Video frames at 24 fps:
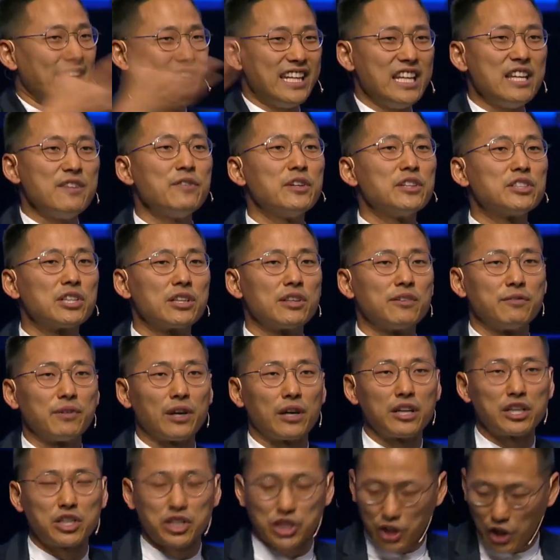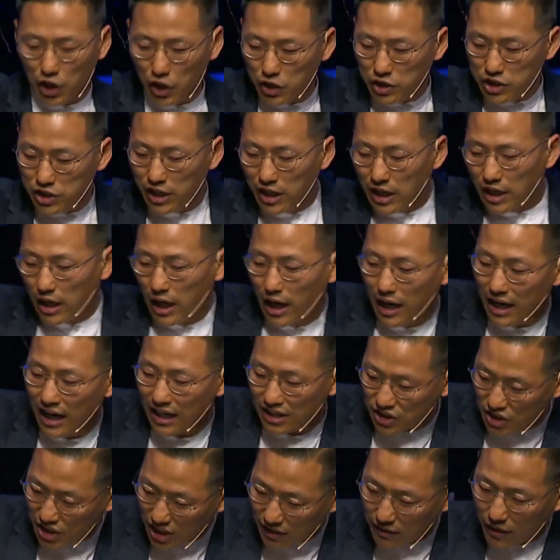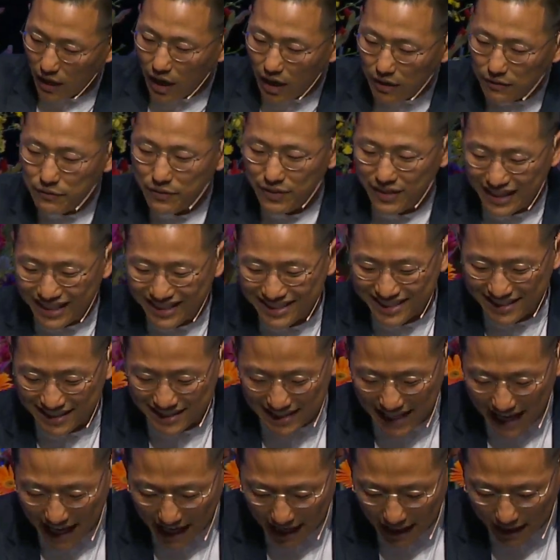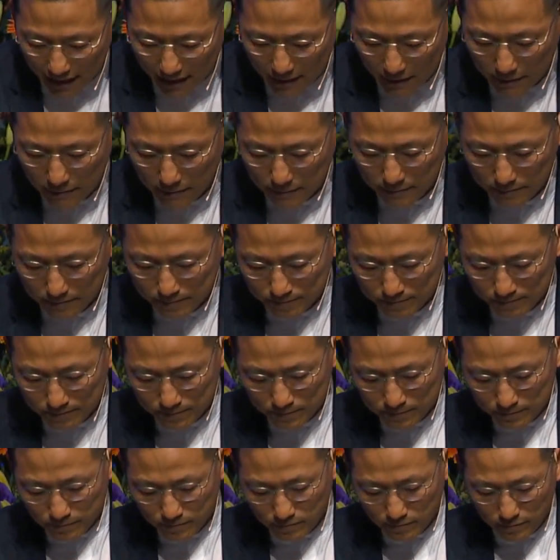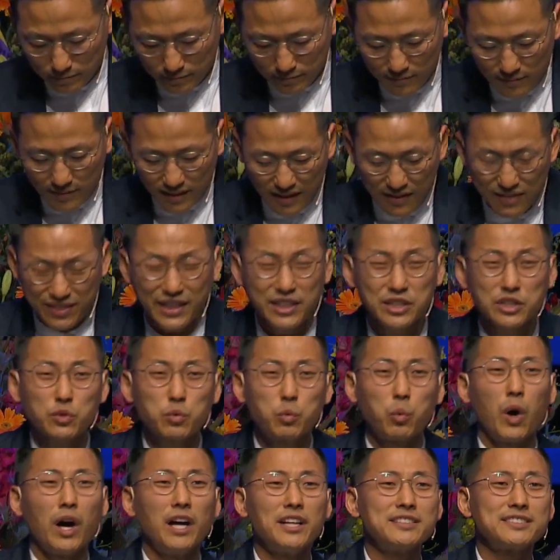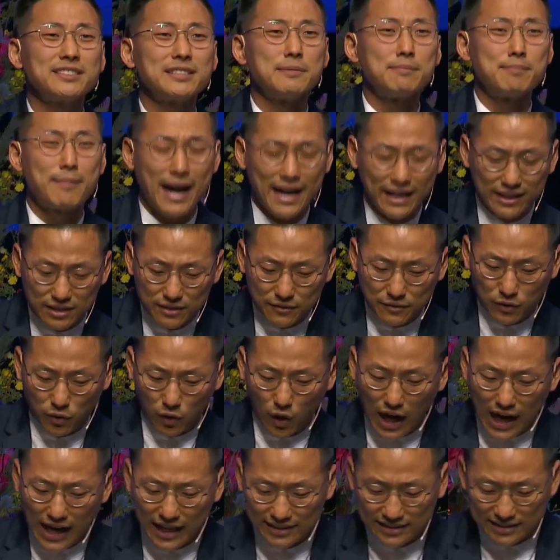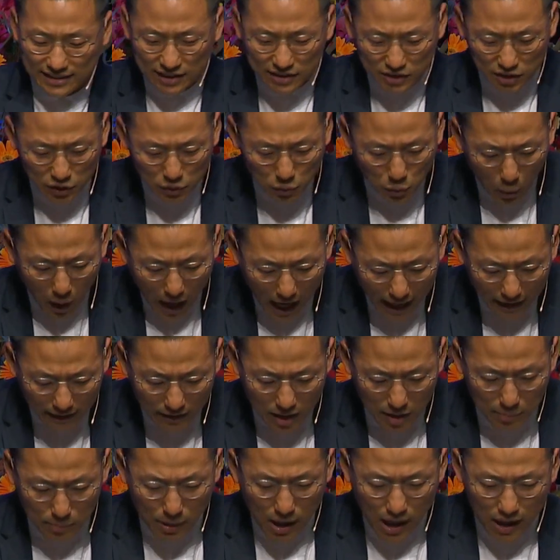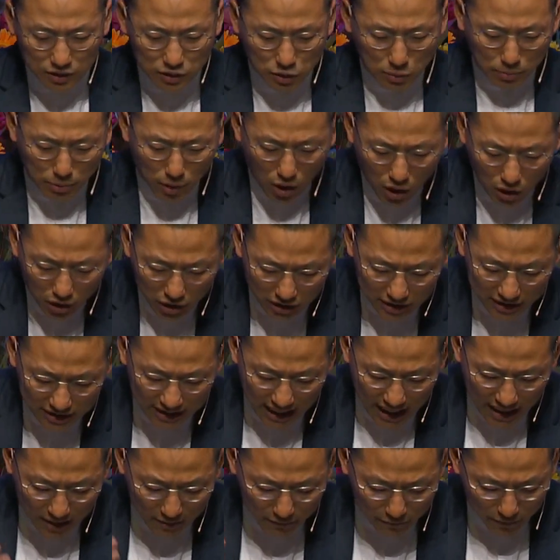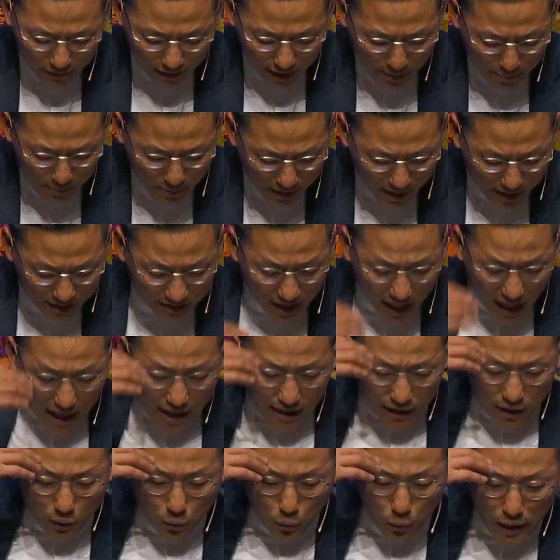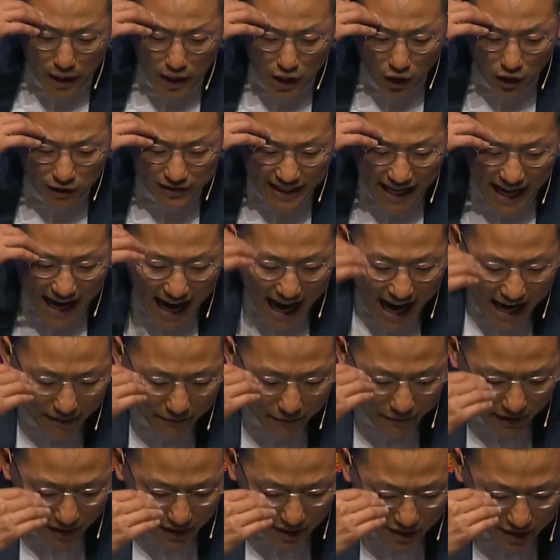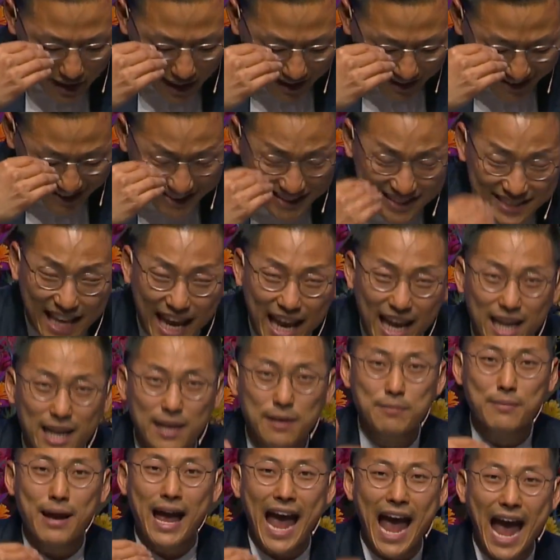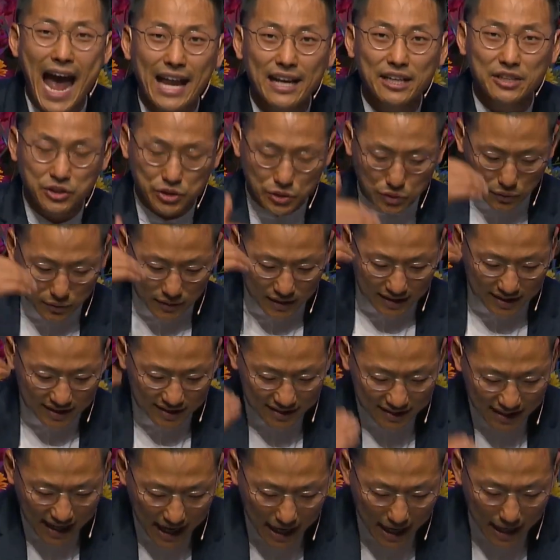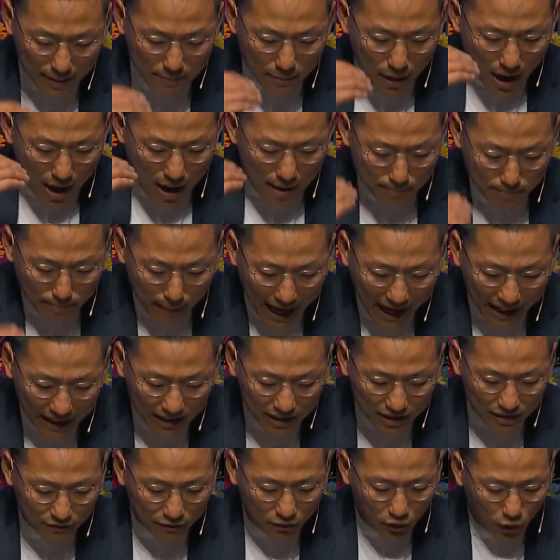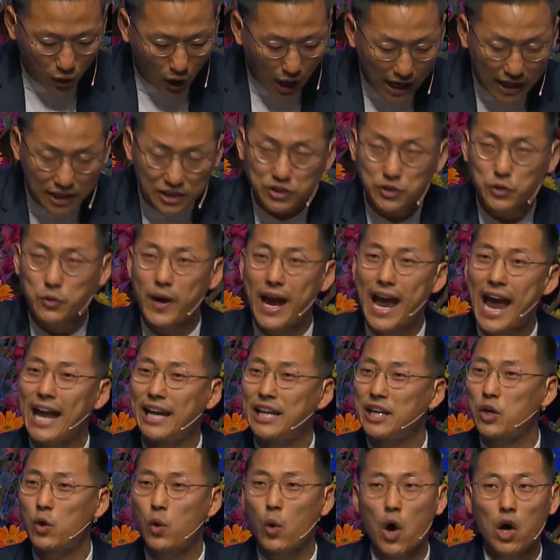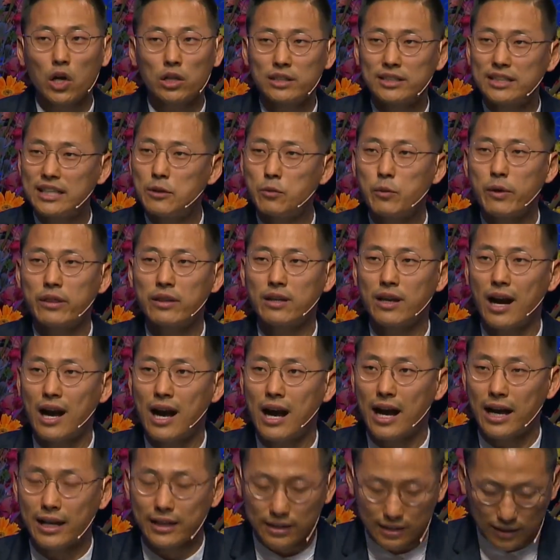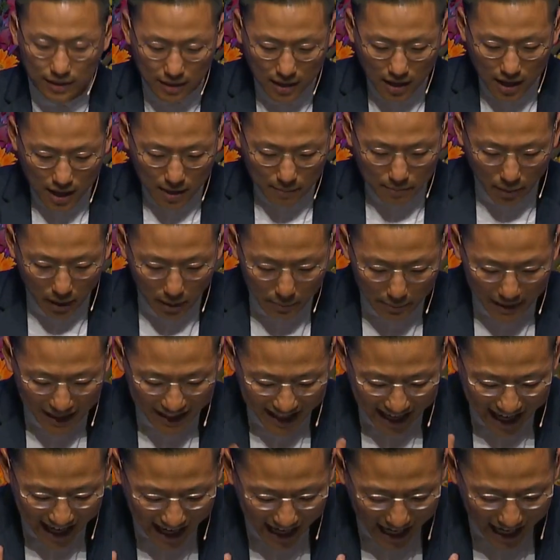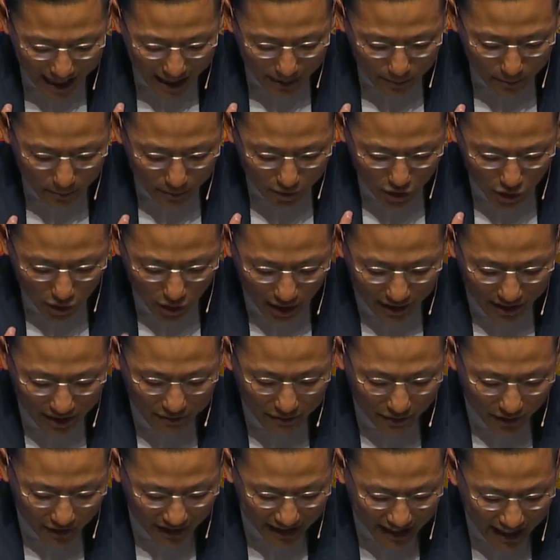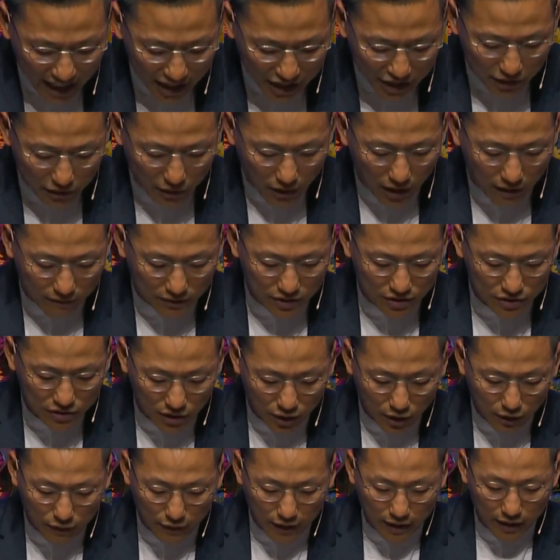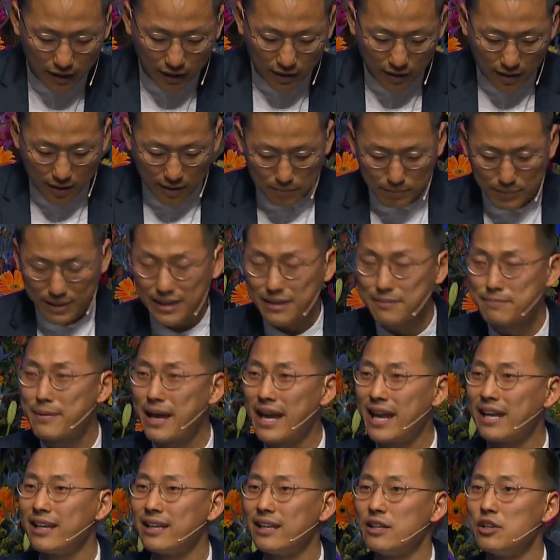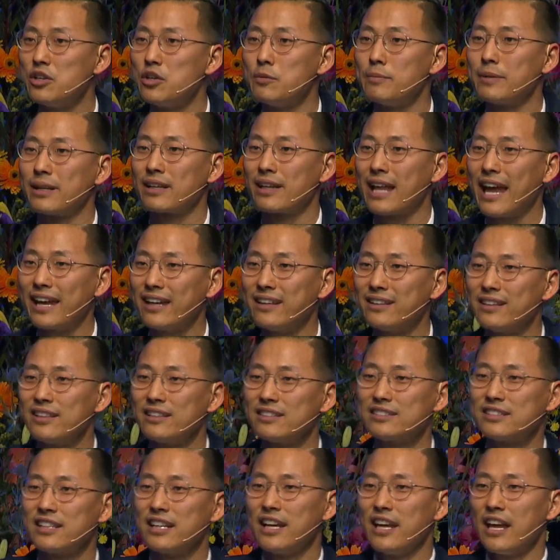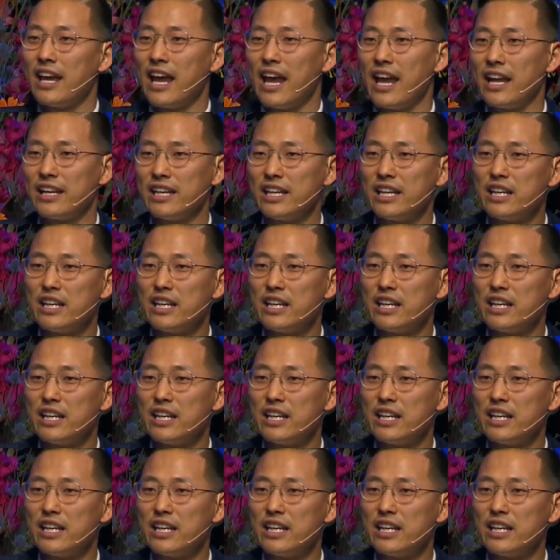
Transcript: even to the very church of this day. This was the mind of Christ. This is why the Apostle Paul could say in Philippians that we are to have this same attitude, this same mind of Christ who had equality with God, but took on the very nature of a servant, being made in human likeness, and